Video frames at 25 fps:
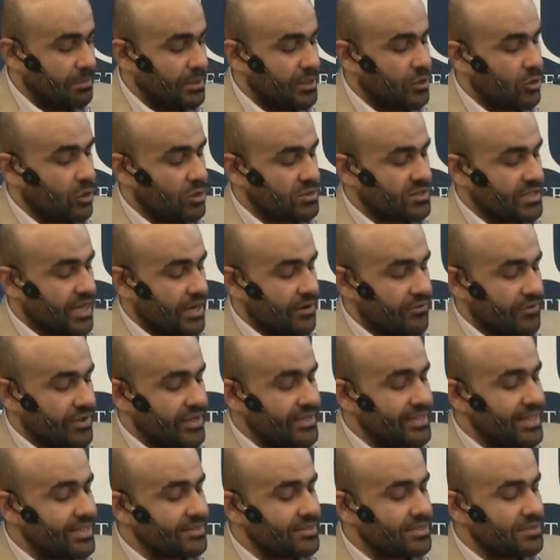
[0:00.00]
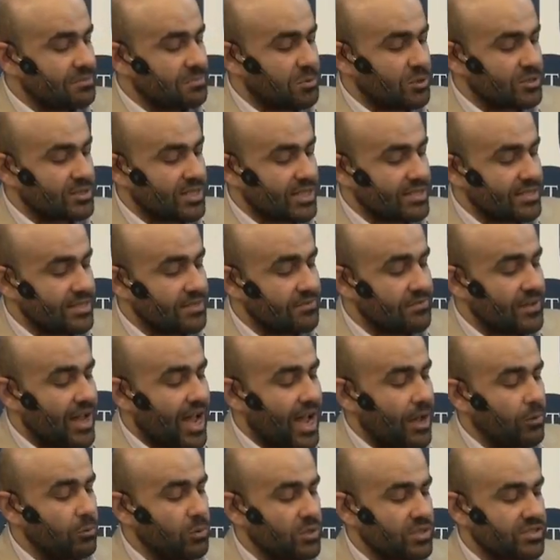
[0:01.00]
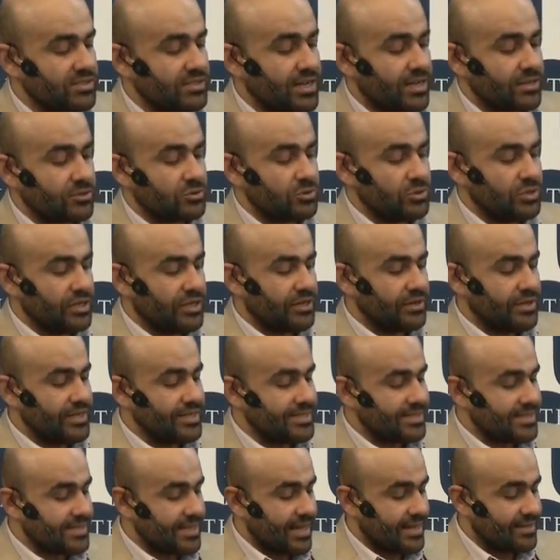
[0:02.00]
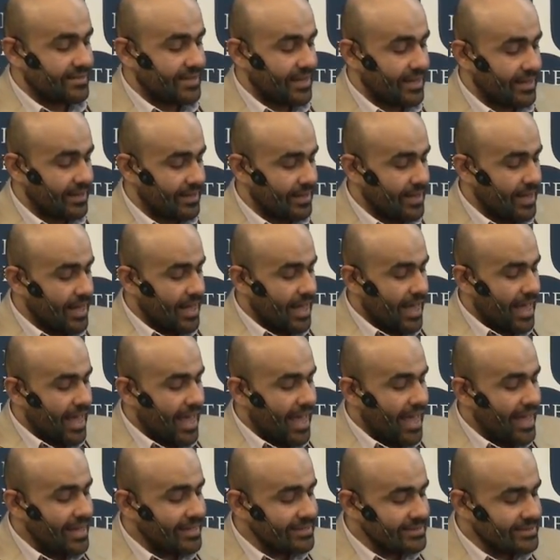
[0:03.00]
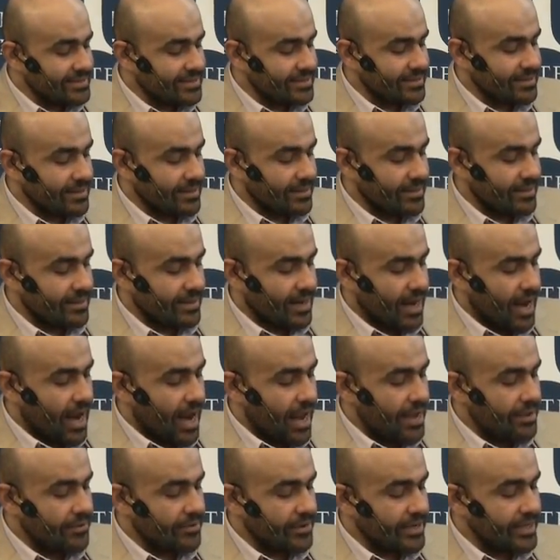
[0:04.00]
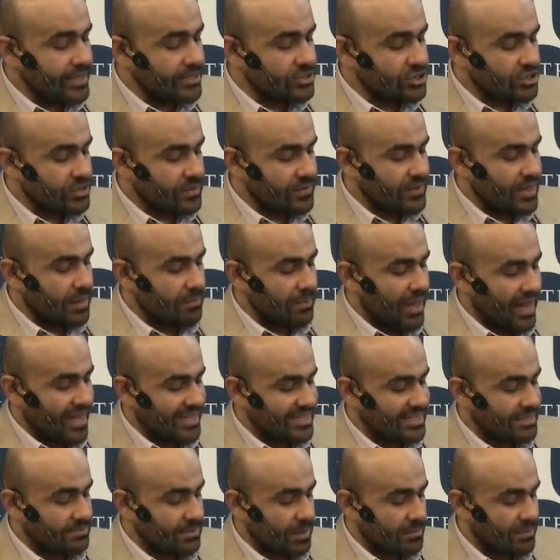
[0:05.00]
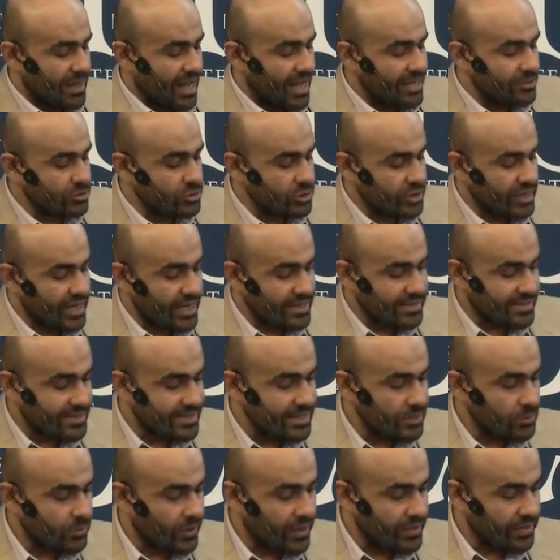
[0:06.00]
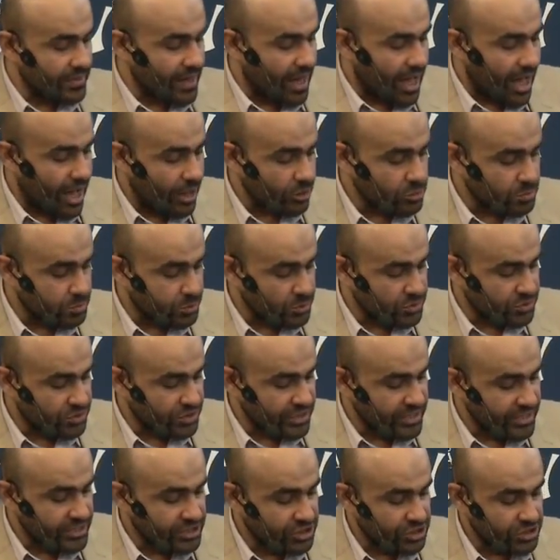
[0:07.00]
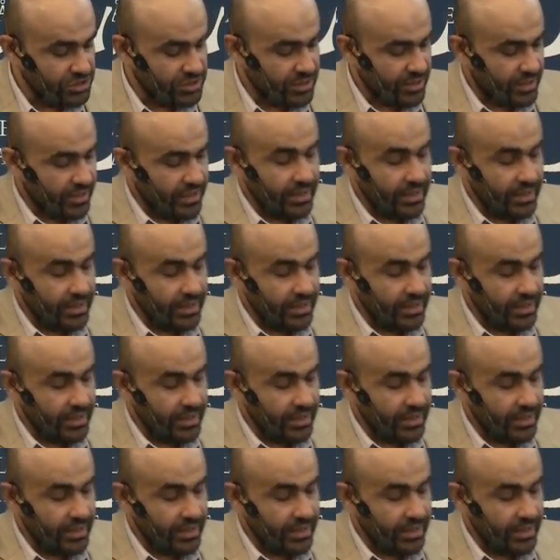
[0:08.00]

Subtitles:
Because the gradient is positive, I will start to increase theta until I reach the maximum. And you can see when the output reach